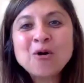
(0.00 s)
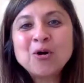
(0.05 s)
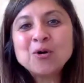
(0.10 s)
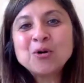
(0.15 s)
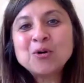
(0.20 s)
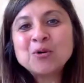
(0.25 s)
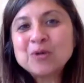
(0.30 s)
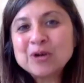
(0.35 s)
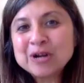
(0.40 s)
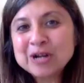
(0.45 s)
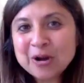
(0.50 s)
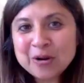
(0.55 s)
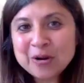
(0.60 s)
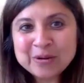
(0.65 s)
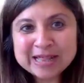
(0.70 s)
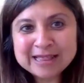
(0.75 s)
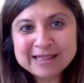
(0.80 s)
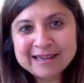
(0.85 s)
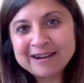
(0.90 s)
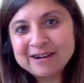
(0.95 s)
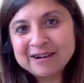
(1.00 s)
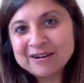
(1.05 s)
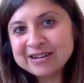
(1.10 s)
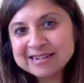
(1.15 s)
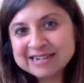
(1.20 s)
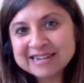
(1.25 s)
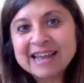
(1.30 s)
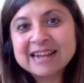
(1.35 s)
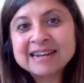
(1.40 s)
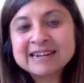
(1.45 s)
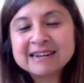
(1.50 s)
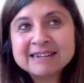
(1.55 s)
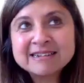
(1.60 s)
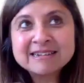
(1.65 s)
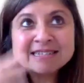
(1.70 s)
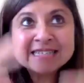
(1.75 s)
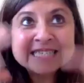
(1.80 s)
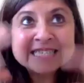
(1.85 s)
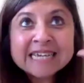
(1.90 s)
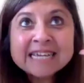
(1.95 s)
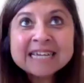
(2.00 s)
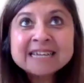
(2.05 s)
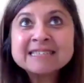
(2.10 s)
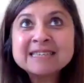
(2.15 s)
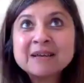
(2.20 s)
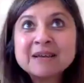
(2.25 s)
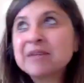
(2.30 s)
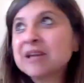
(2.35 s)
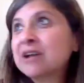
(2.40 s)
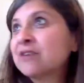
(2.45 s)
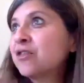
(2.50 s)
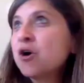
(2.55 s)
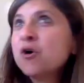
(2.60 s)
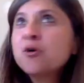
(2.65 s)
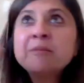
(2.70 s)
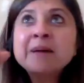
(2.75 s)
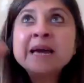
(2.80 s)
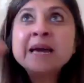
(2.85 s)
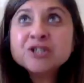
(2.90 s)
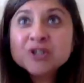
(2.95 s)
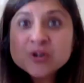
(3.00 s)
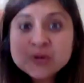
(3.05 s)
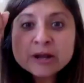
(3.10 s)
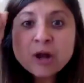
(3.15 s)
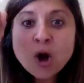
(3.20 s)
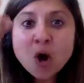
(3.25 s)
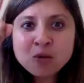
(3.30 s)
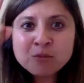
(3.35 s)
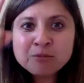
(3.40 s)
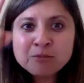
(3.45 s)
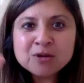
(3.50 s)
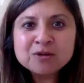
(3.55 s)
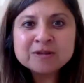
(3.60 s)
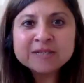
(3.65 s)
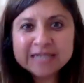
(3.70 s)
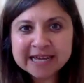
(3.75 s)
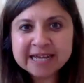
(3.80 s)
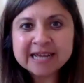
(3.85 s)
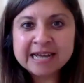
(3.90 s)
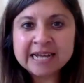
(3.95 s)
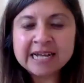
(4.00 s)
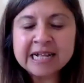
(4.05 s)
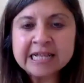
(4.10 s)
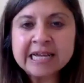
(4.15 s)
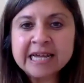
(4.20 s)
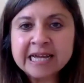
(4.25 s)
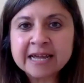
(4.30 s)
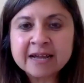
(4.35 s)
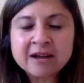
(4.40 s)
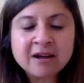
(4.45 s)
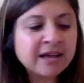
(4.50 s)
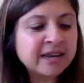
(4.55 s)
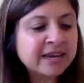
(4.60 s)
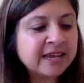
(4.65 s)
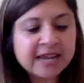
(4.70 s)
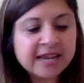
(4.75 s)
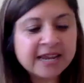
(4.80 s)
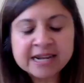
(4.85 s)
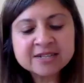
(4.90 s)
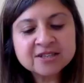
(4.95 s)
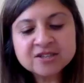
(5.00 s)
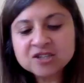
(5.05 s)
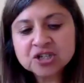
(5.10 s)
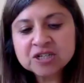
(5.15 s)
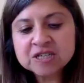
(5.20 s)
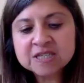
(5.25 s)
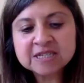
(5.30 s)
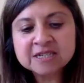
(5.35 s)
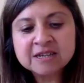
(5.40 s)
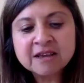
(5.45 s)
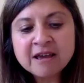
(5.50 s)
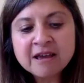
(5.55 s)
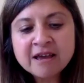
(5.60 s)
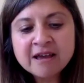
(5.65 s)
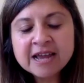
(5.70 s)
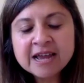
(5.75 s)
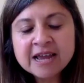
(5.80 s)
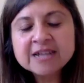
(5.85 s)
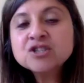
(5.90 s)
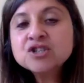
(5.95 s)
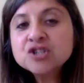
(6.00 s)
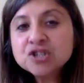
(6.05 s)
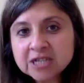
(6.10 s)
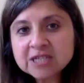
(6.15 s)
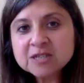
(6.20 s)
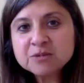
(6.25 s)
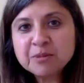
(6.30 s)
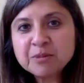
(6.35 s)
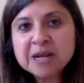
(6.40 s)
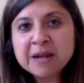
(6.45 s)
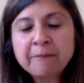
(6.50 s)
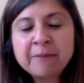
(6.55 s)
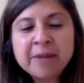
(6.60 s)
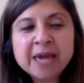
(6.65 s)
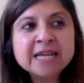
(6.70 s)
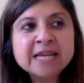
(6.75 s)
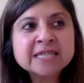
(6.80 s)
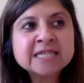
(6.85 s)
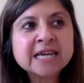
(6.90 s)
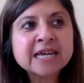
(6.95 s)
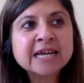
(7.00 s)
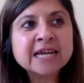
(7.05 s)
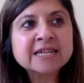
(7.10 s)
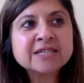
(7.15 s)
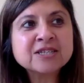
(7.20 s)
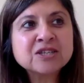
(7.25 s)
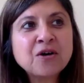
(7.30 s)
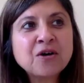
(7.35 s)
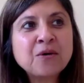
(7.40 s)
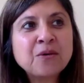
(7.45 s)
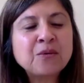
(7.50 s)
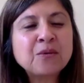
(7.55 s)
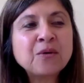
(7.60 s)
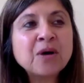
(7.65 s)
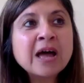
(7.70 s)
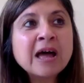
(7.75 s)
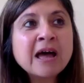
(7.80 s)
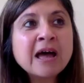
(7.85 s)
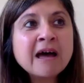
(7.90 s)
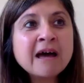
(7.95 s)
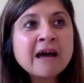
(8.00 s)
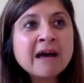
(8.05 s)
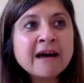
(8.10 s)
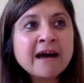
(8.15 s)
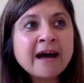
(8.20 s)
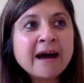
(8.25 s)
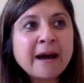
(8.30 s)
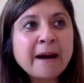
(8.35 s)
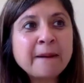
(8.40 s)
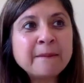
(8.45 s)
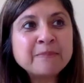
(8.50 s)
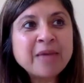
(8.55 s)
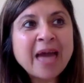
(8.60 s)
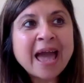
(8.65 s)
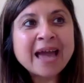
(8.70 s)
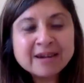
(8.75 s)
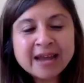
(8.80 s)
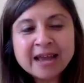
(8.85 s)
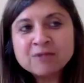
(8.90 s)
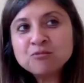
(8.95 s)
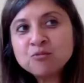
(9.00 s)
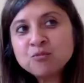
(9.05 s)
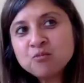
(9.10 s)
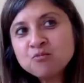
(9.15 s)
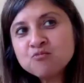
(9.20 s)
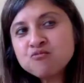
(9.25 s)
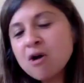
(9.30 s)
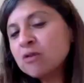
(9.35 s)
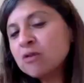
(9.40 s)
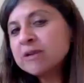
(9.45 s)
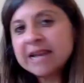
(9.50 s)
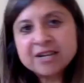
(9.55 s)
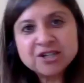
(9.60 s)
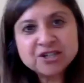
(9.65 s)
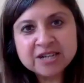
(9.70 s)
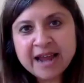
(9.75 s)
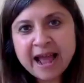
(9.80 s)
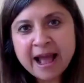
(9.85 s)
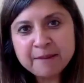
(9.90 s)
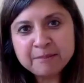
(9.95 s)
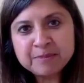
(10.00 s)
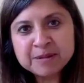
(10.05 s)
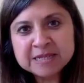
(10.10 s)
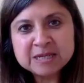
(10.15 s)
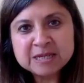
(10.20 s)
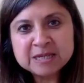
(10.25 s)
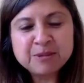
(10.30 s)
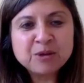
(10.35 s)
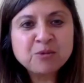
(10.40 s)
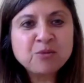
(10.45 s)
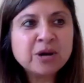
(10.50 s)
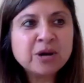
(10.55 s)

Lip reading: who are going there and seeing something on the homepage going, oh, music, and clicking on it. And it's just been amazing. So, and Road Nation happens to be one